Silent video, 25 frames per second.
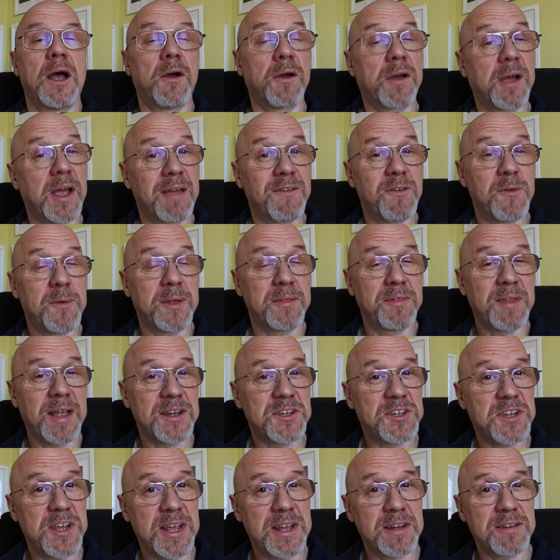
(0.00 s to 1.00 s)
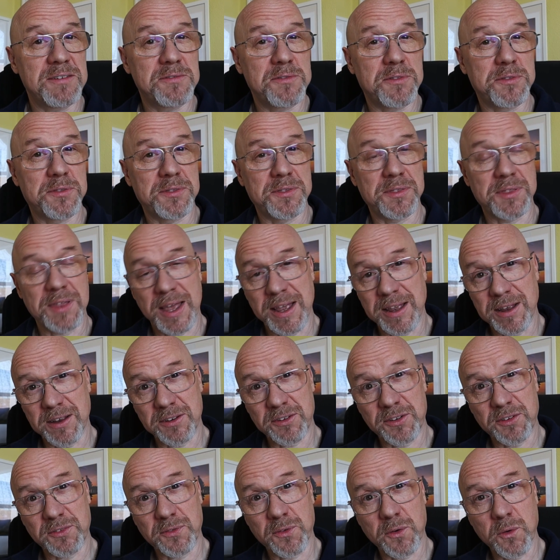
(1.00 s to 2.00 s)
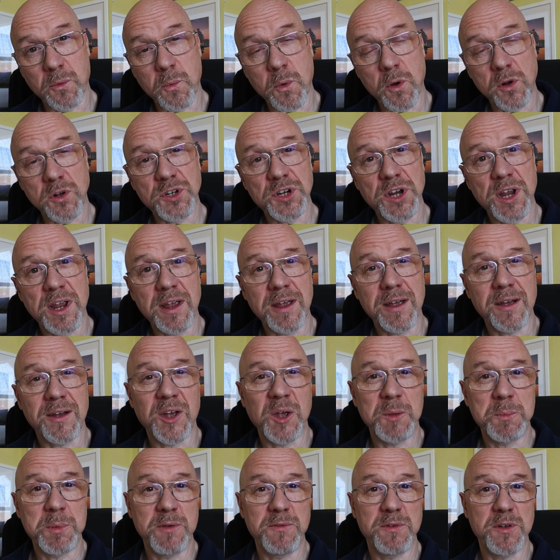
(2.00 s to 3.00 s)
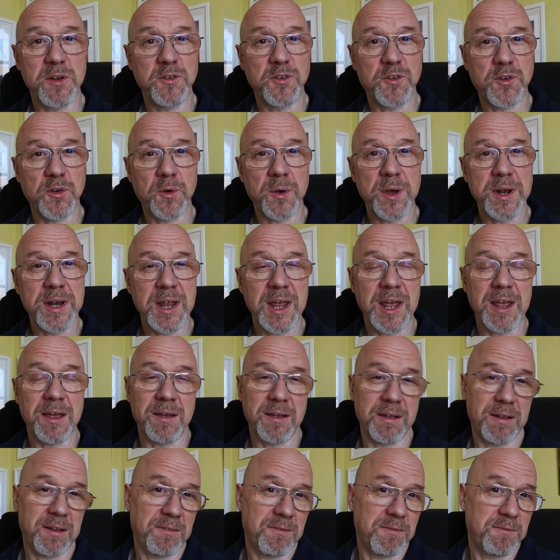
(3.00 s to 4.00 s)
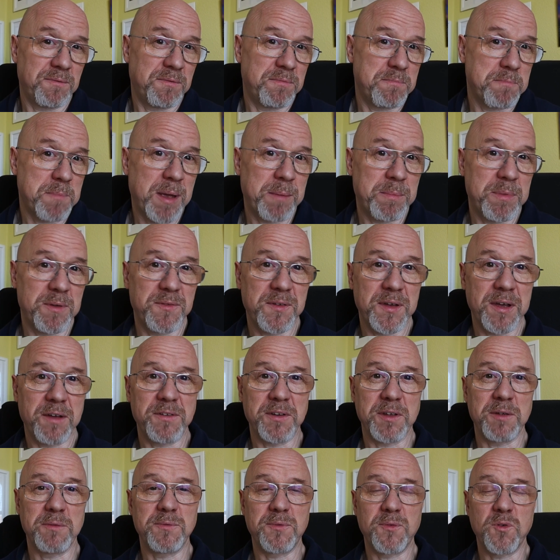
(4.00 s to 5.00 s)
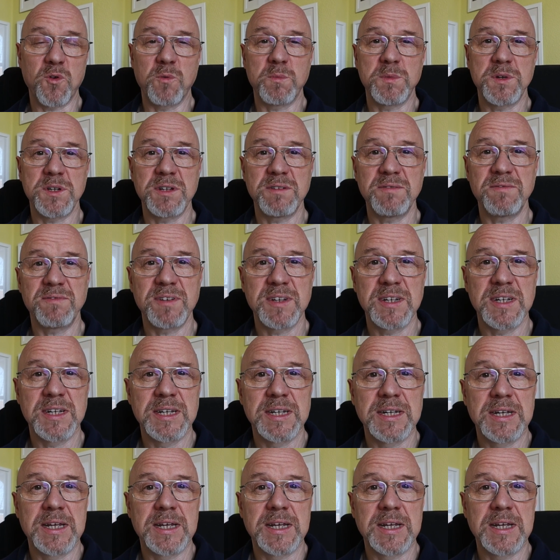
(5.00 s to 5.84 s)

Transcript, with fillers: Okay everyone, that's it. Thanks for watching. I hope you've enjoyed it and maybe found it informative.